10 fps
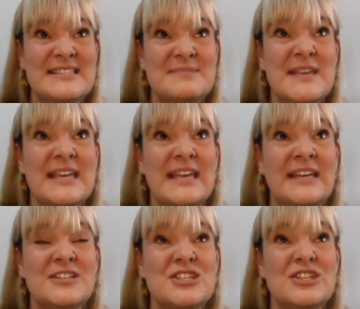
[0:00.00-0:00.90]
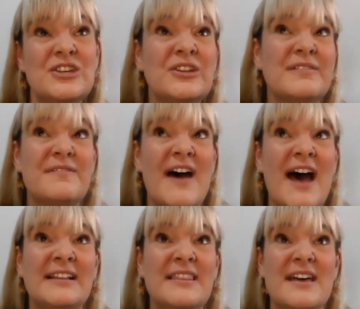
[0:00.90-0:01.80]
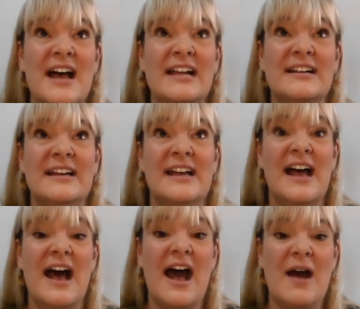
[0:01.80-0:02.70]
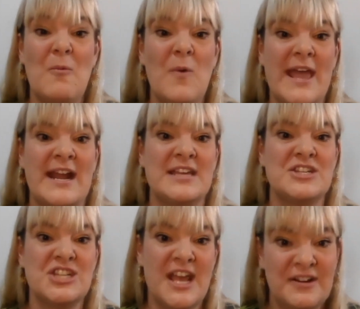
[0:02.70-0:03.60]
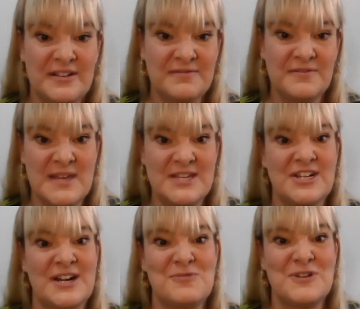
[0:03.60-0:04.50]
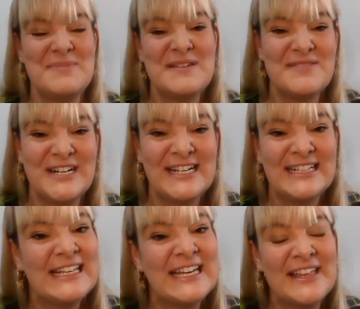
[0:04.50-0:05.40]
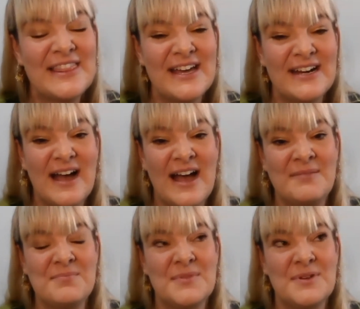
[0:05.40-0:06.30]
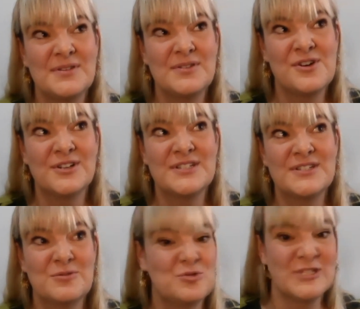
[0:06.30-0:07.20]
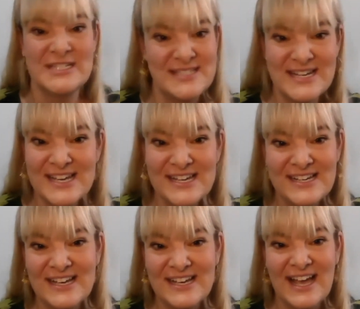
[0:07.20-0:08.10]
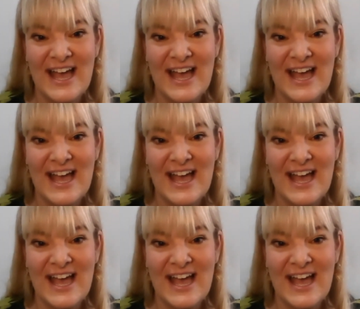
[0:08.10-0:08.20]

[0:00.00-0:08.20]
speaking to the fact that when I share information, I want to be very clear that I'm not autistic.